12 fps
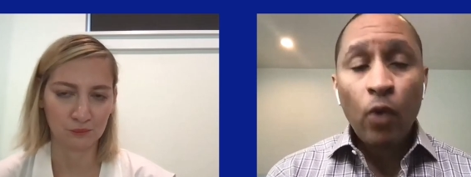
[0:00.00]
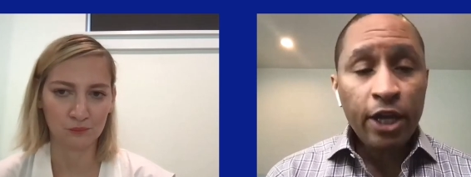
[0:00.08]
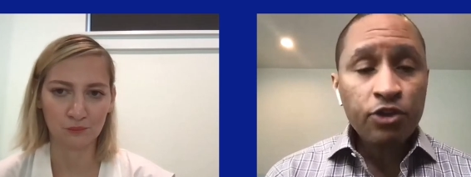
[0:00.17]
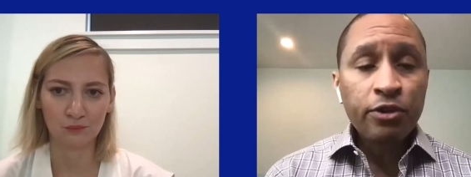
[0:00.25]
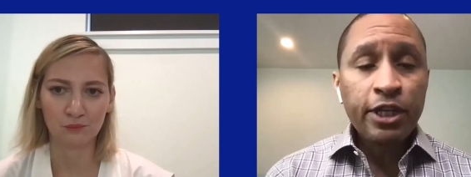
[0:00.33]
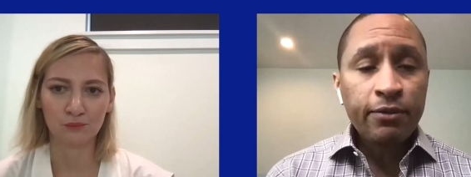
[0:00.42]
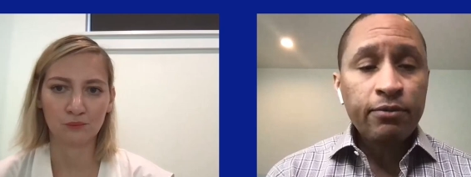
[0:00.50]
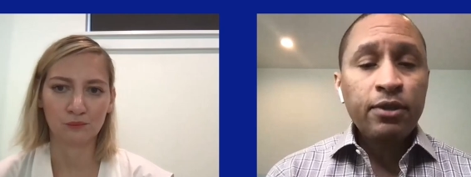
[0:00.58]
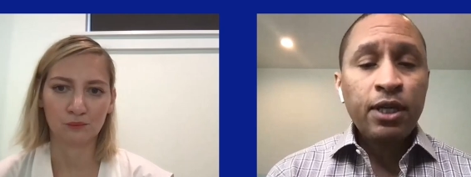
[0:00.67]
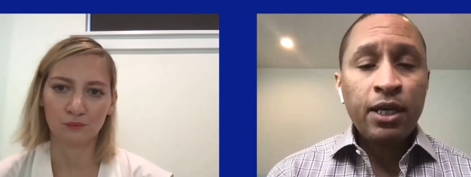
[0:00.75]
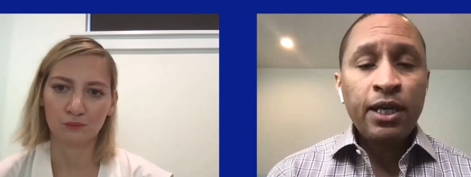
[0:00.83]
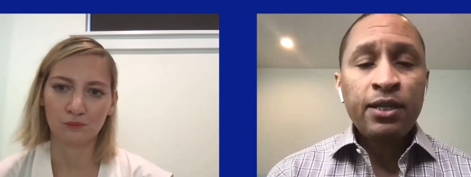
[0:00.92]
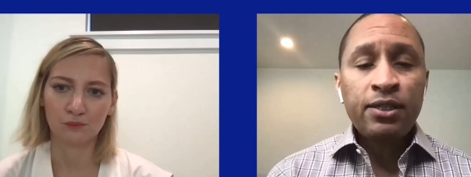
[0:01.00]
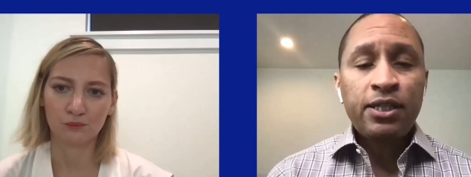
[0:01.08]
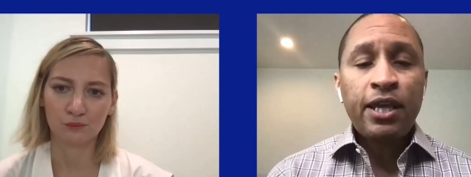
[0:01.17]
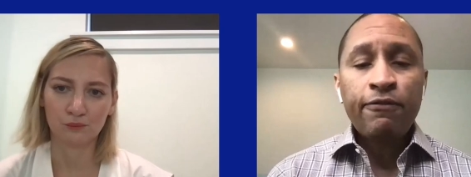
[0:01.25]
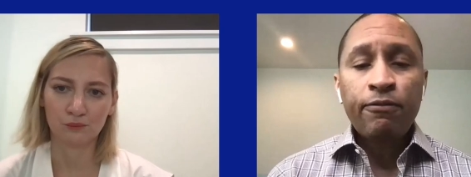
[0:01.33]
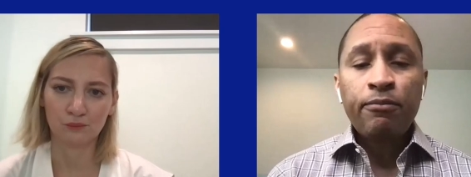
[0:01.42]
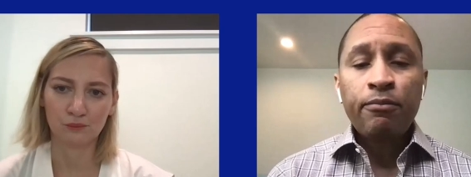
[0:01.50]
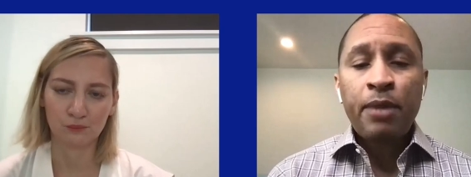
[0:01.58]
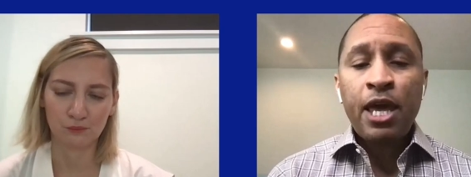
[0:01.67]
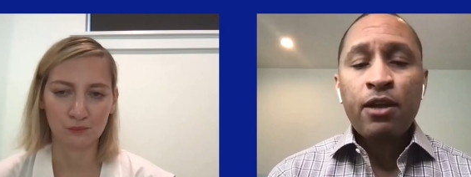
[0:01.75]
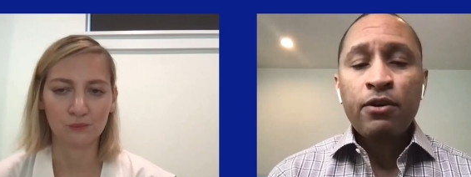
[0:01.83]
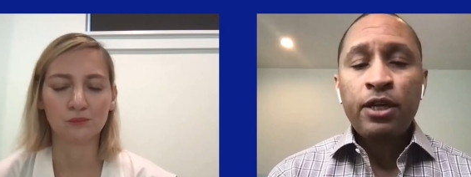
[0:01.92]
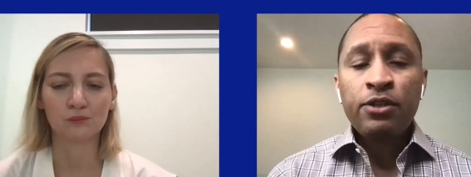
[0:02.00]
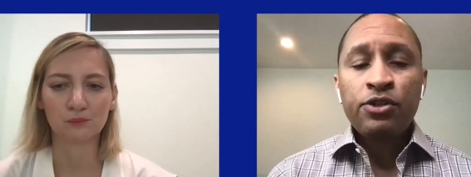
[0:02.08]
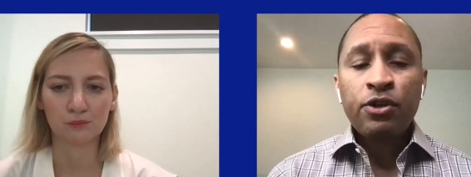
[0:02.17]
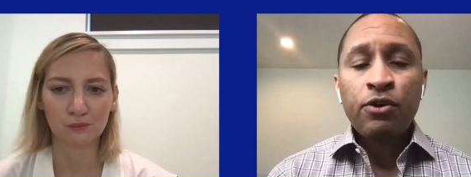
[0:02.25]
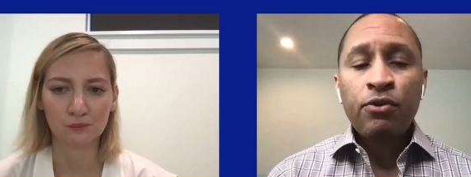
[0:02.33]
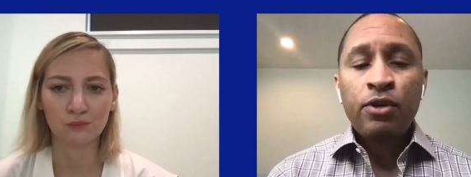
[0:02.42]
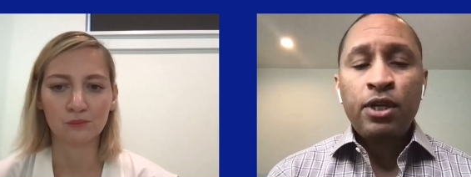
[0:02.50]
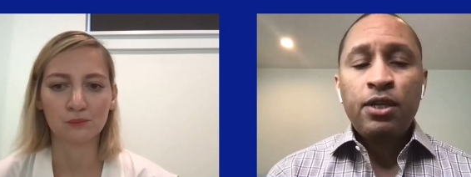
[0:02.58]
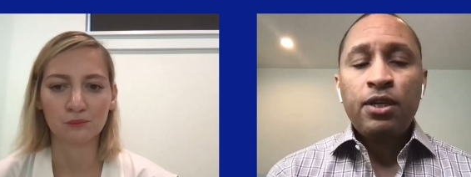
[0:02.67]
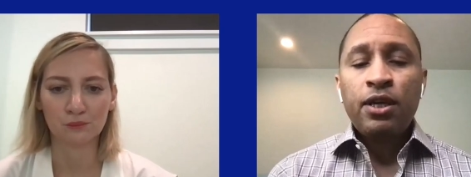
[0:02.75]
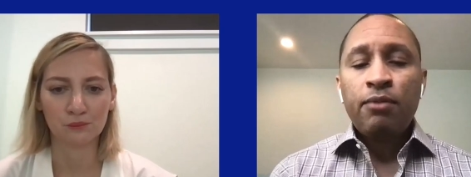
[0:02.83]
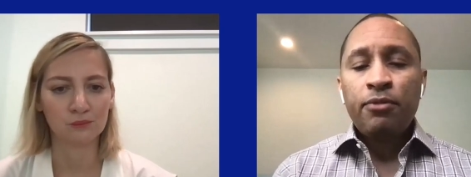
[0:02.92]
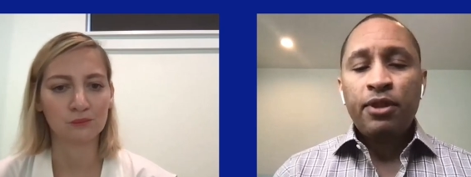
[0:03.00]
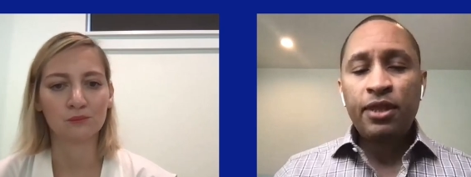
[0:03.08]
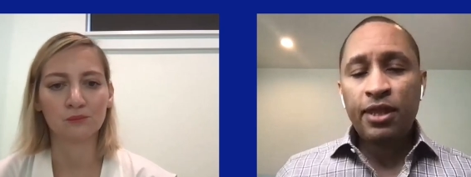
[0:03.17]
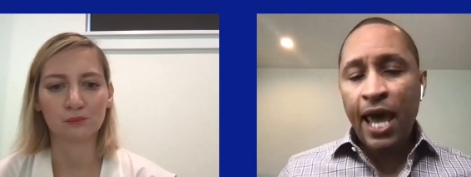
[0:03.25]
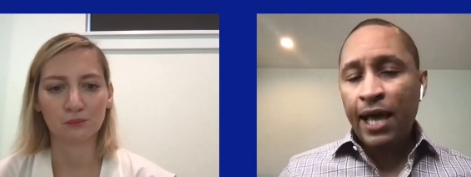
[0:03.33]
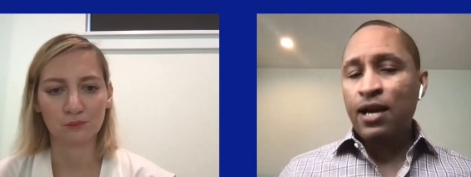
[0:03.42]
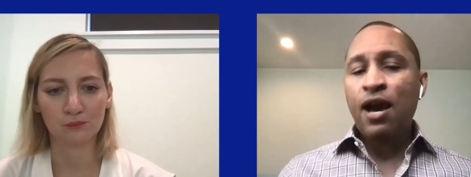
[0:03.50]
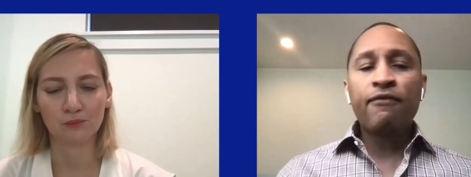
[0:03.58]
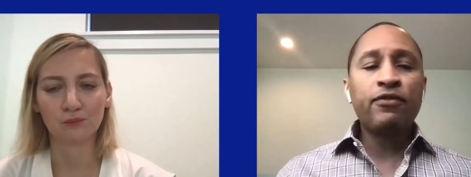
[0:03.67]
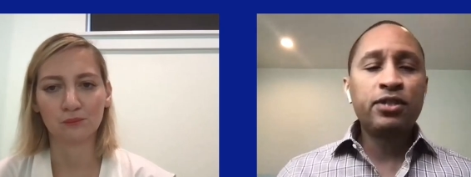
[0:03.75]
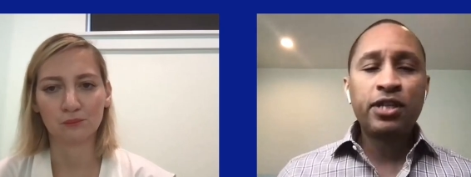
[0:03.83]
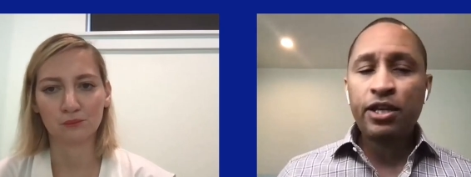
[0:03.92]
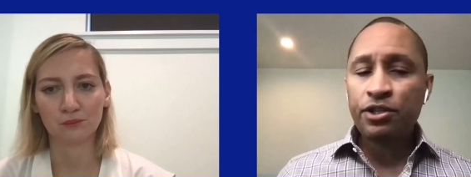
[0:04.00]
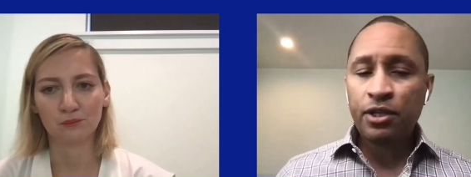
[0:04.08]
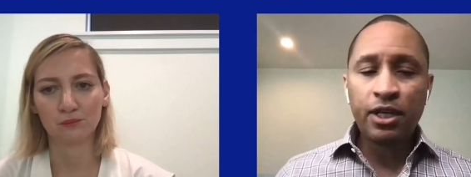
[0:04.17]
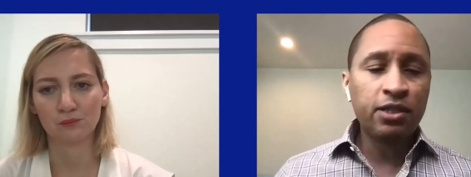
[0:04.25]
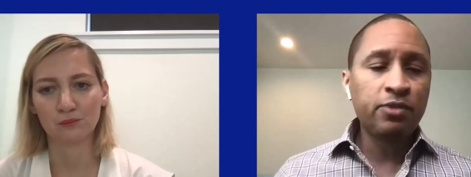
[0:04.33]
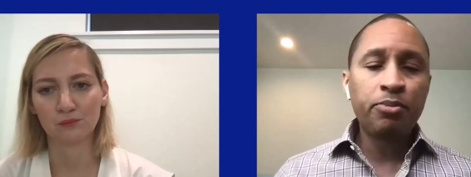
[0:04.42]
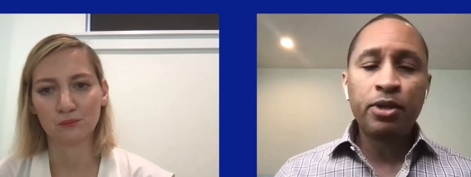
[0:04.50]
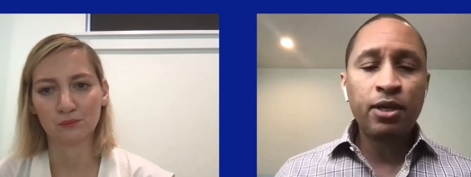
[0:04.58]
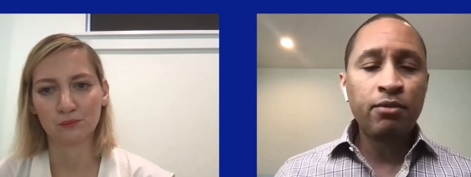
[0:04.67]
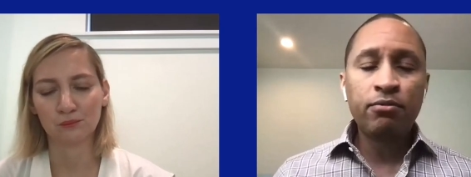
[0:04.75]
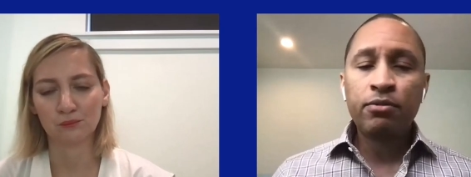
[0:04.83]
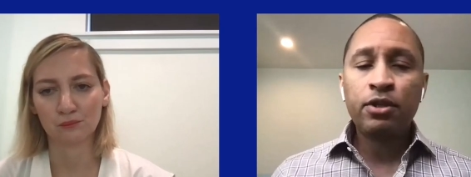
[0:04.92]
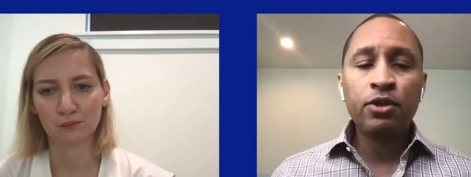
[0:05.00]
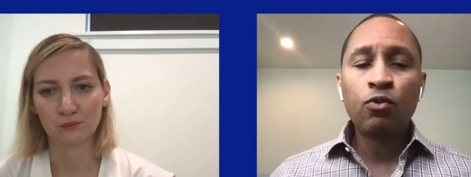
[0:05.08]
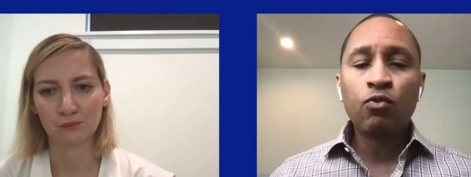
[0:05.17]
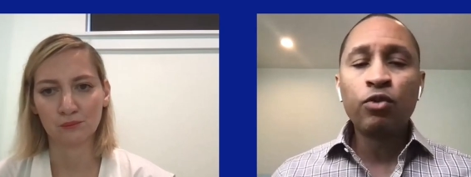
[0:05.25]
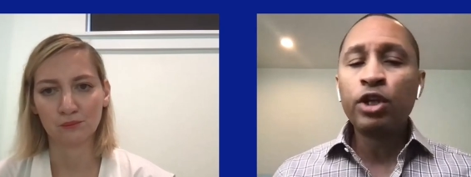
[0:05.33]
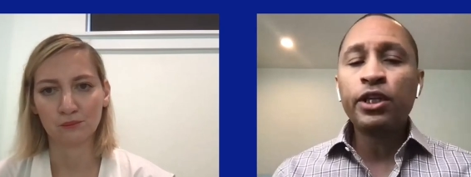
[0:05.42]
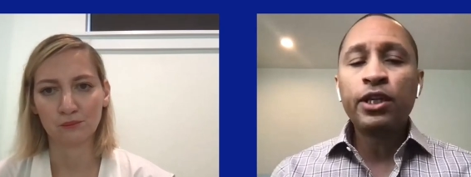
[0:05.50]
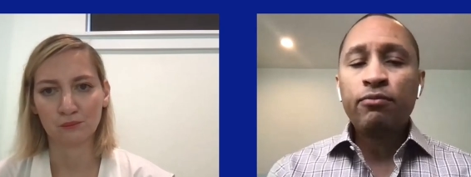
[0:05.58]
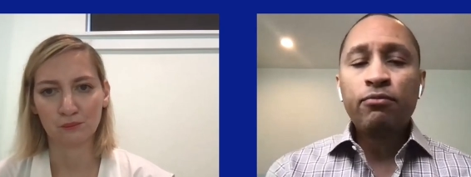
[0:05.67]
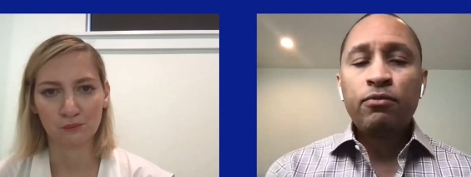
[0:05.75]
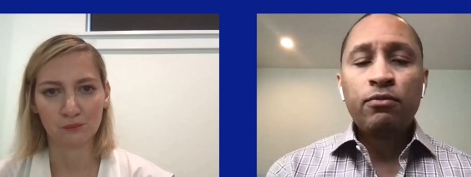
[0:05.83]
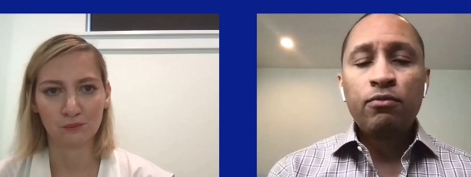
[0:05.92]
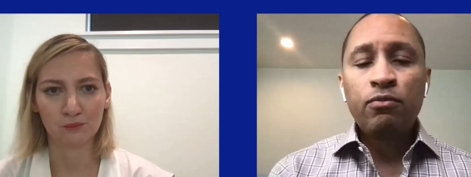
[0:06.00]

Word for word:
Speaker 1: wagering in a safe manner. And so that conversation has been, really